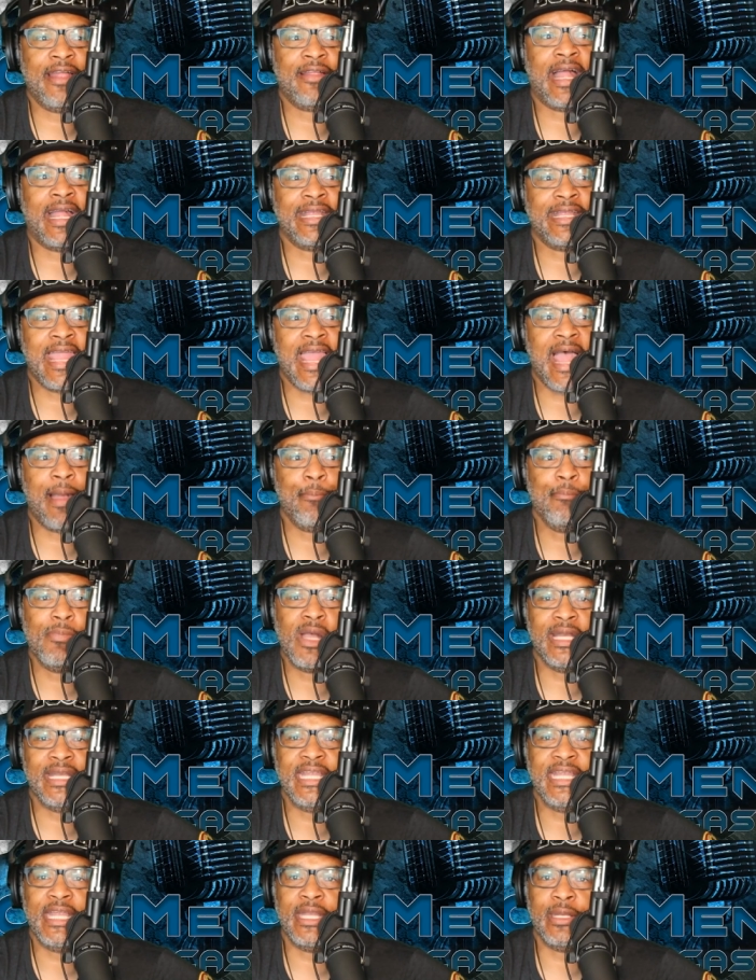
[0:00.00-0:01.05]
I got
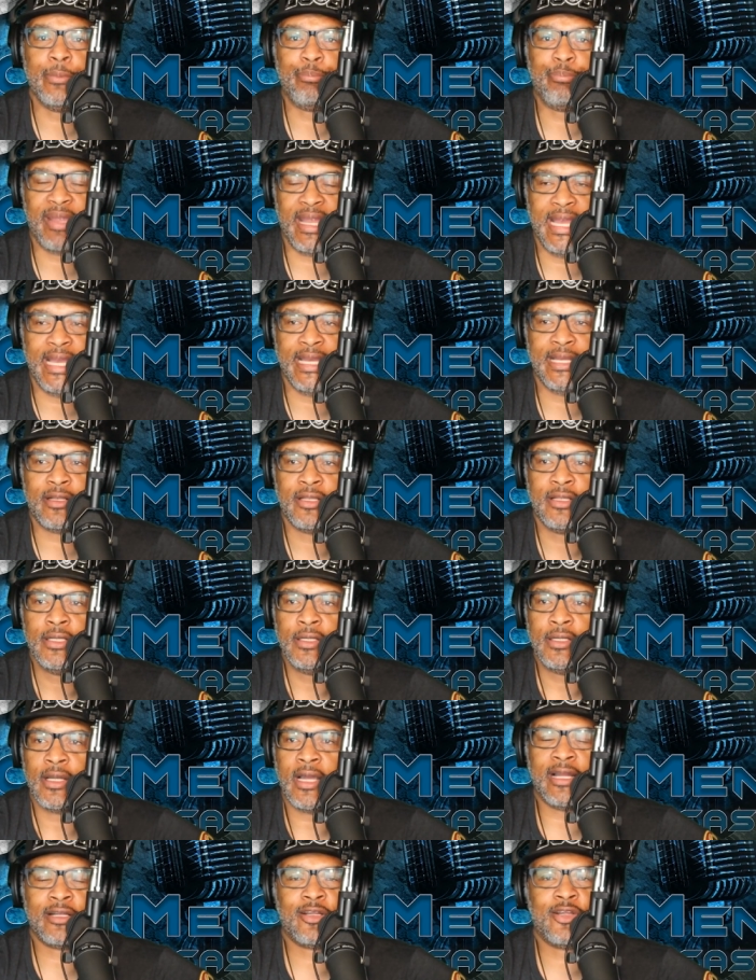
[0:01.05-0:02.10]
money in the bank.
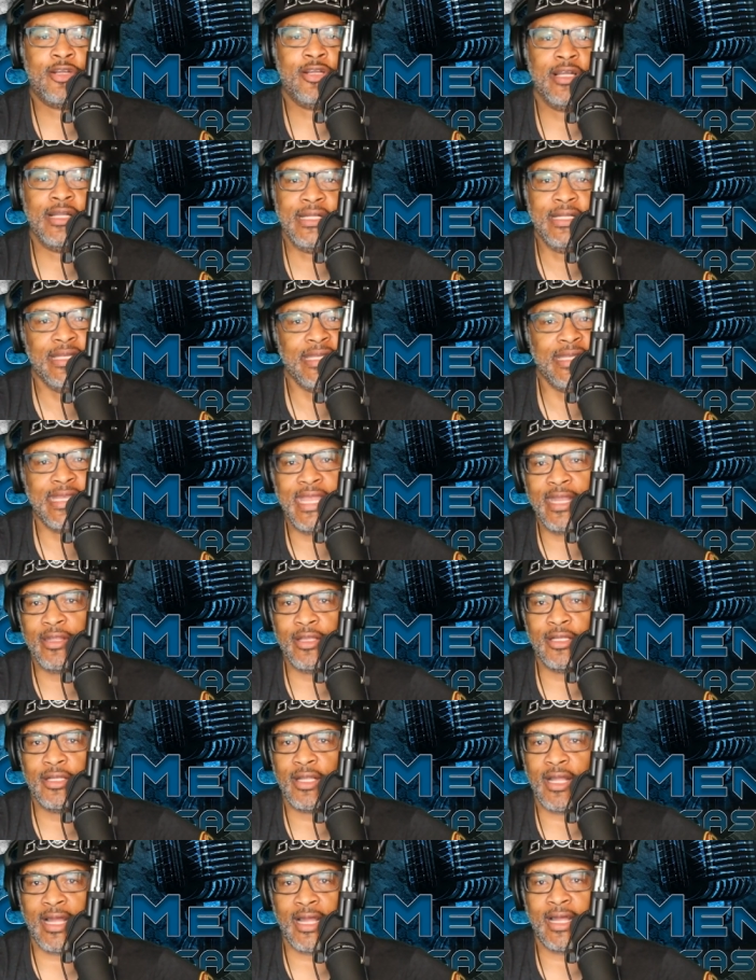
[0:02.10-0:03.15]
I couldn't get
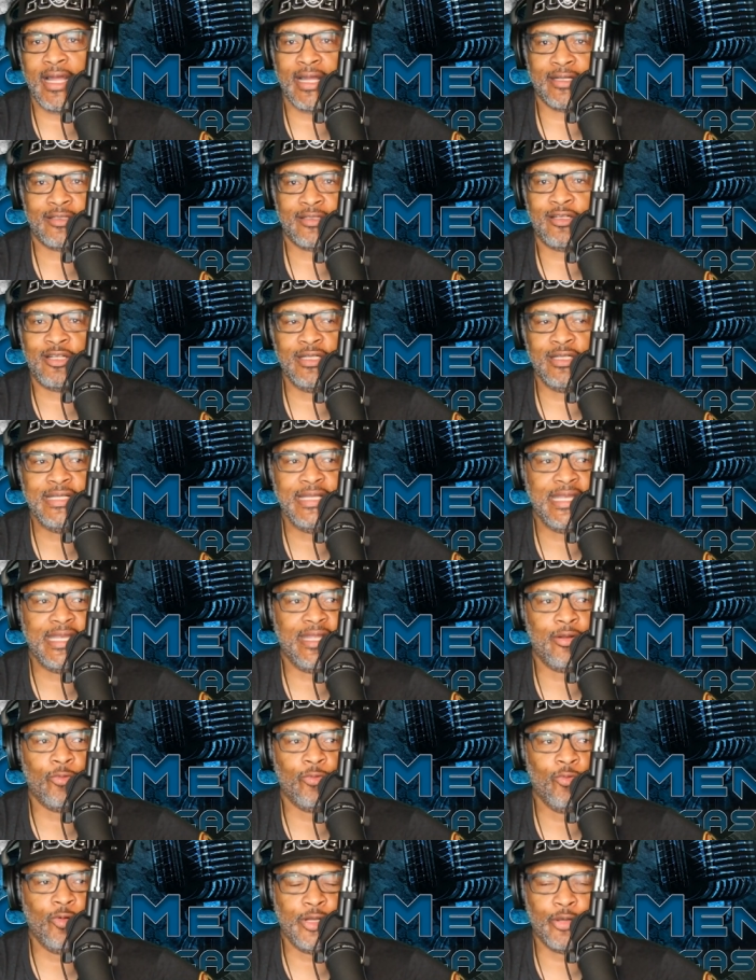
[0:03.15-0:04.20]
a I, I couldn't get
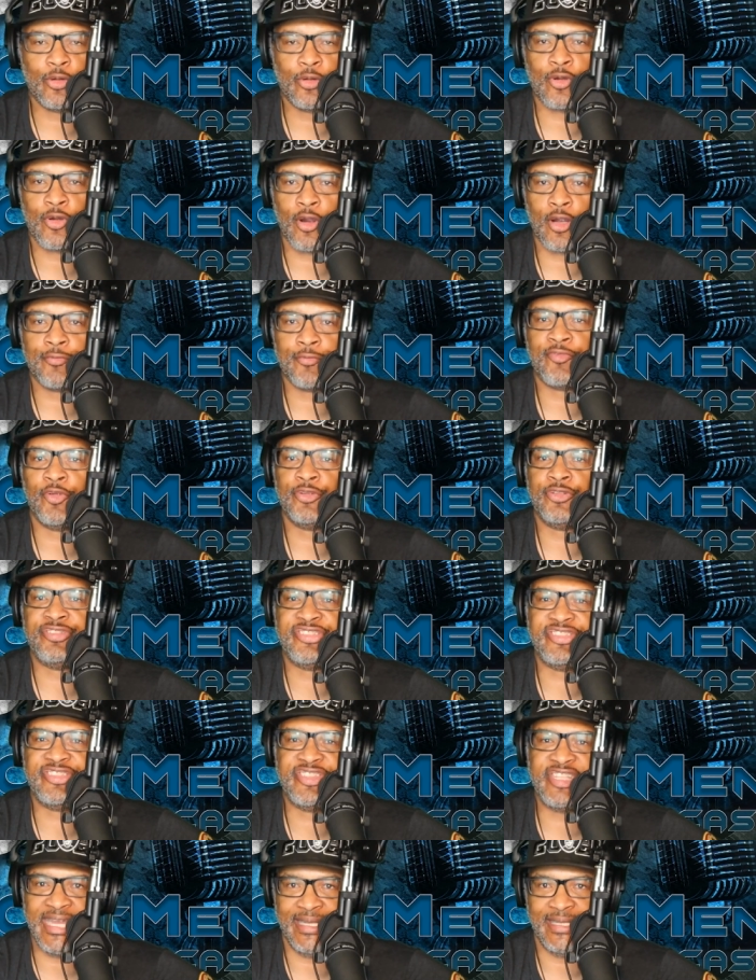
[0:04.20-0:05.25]
a rental car for
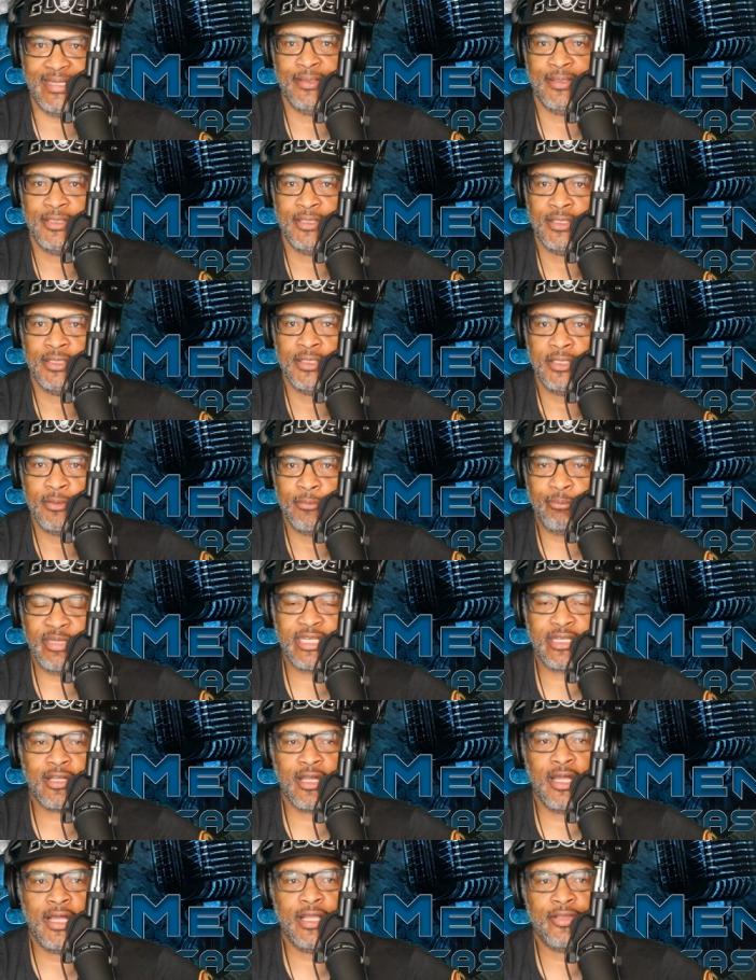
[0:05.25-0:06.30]
shit
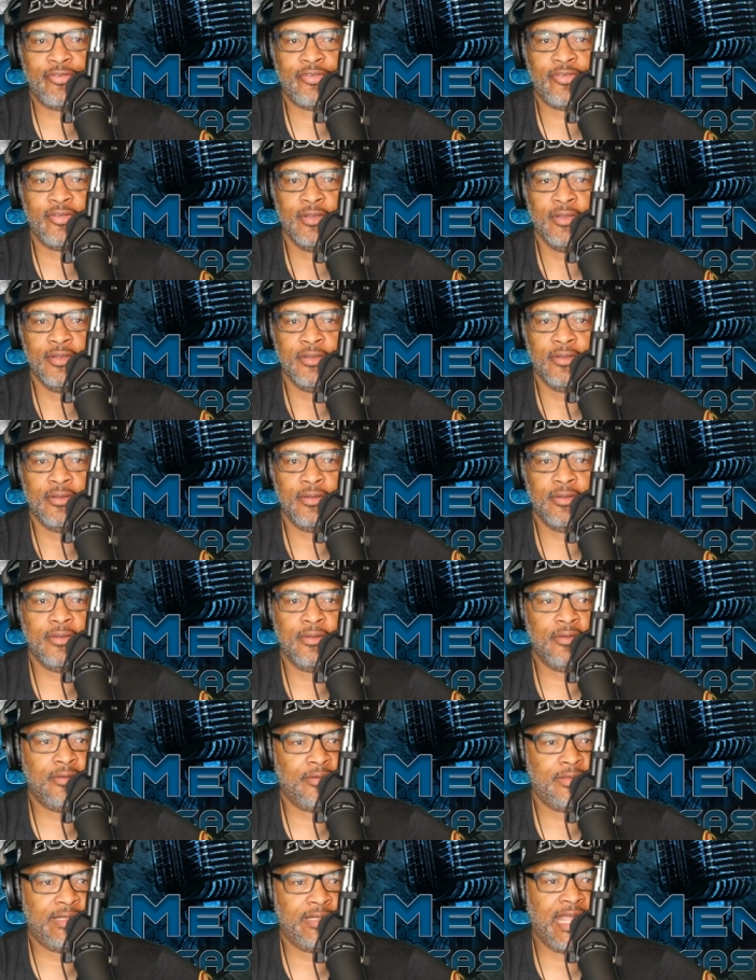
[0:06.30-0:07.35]
because
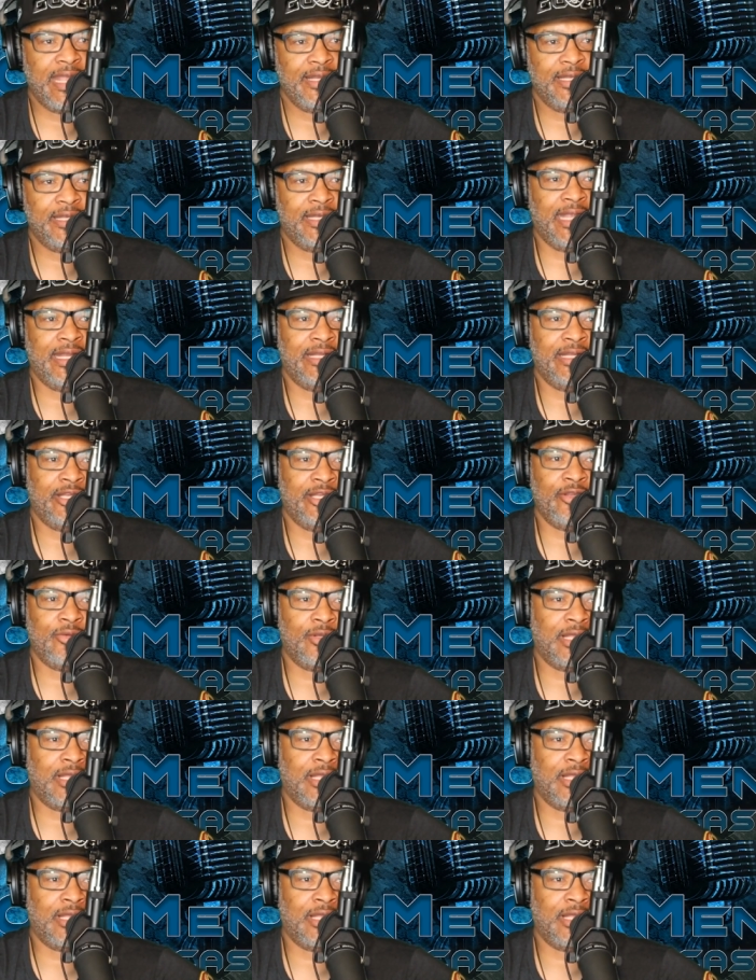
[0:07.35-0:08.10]
they, they